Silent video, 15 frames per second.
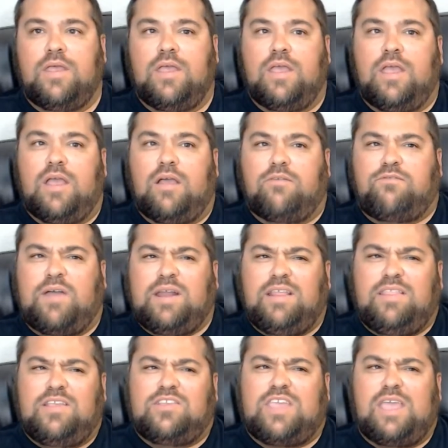Finding these
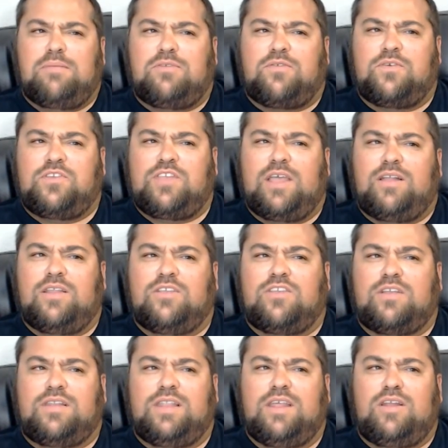games for sale is a
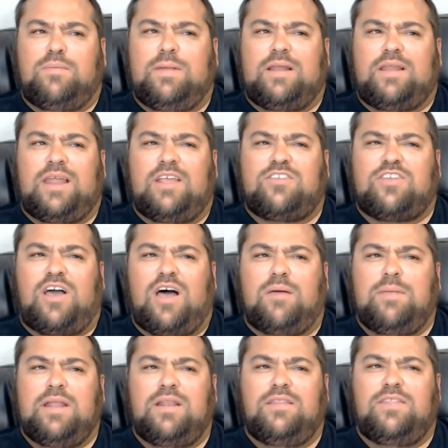little bit less
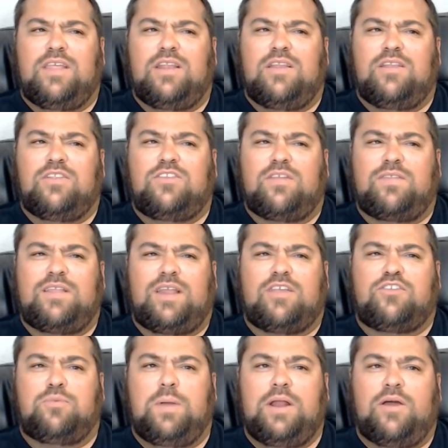common than something like
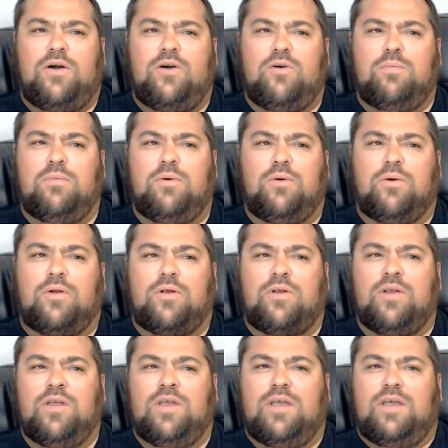Sweet Home or
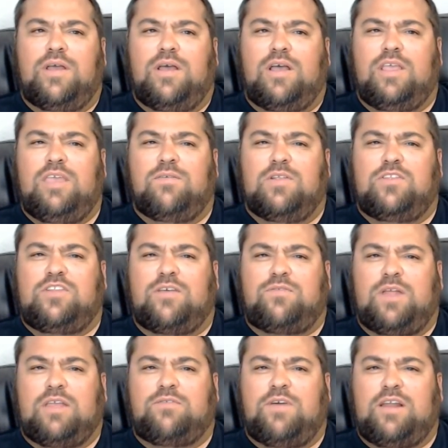even stuff like
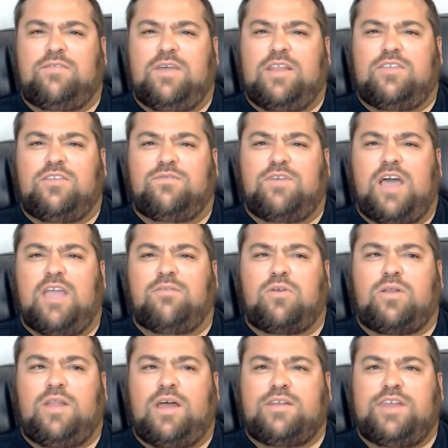Final Fantasy V or
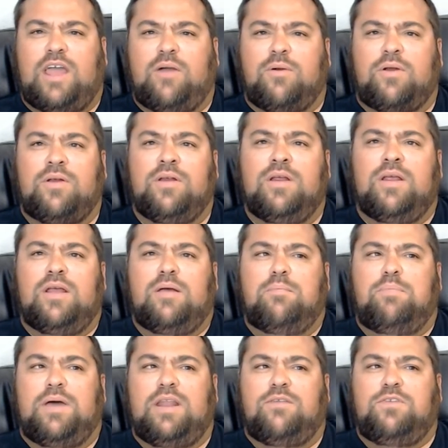Clock Tower,
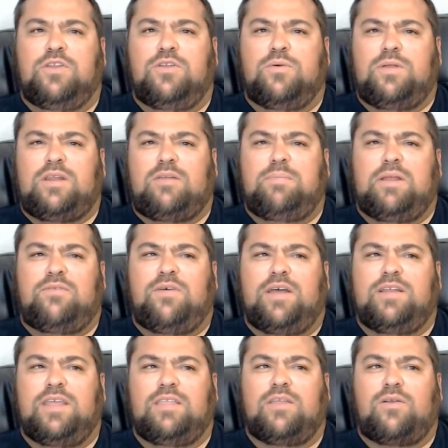but if you do a little bit of
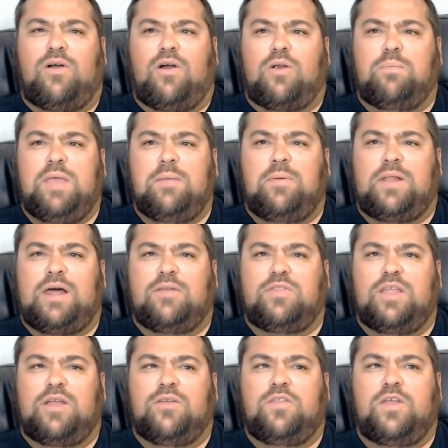hunting, there are people out
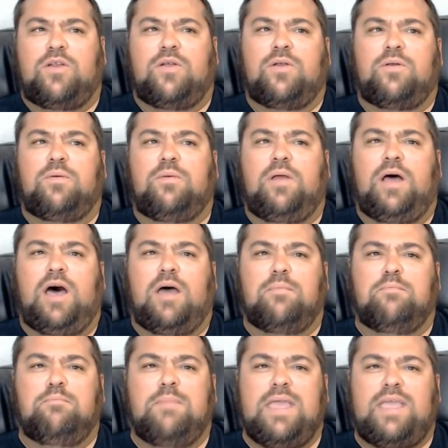there that are
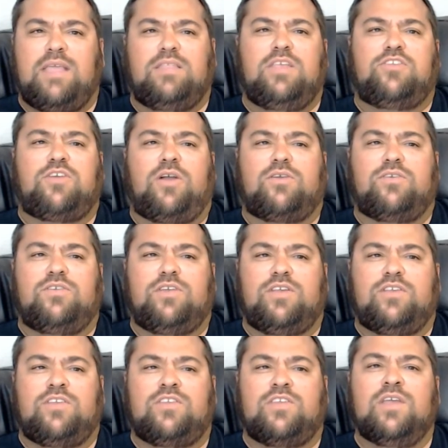making these
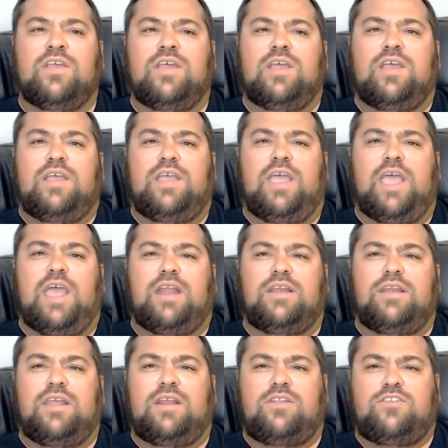cartridges, and
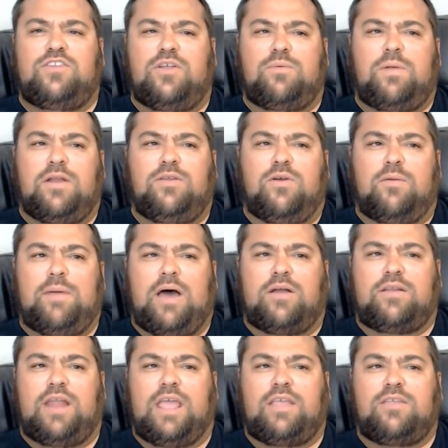it'll still run you about
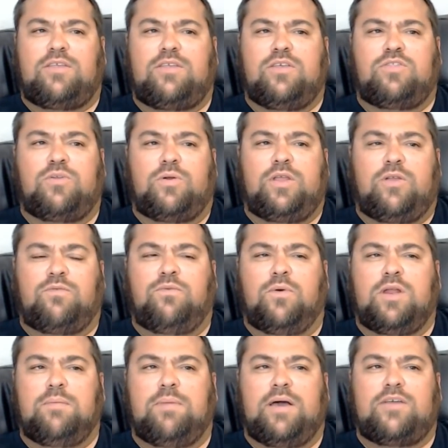like 30 or 40
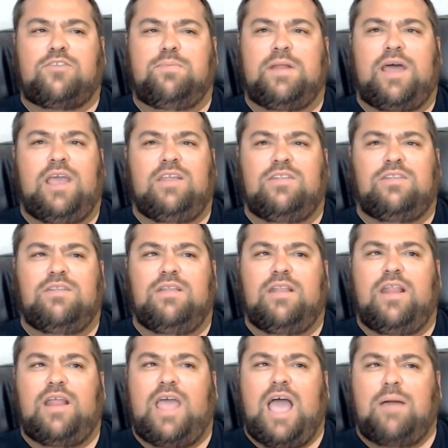bucks, but I
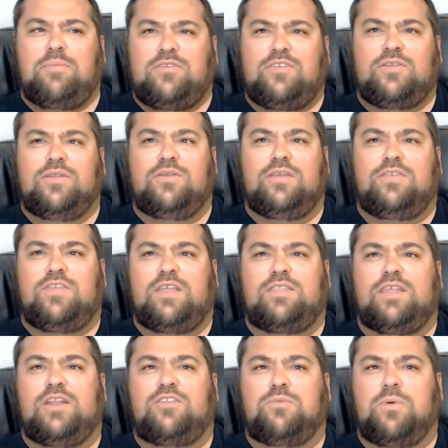absolutely think that
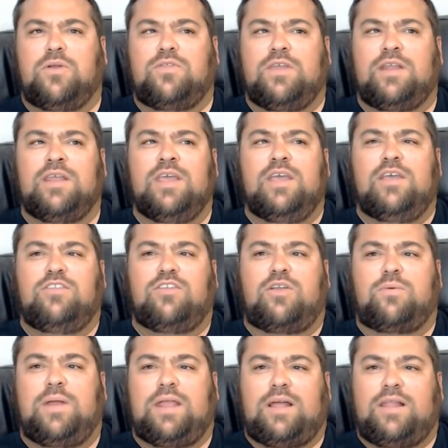it's worth it. It's a
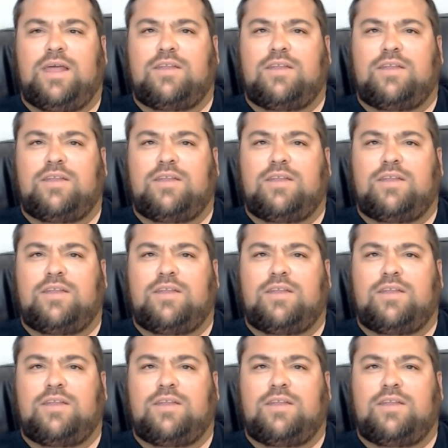great collector's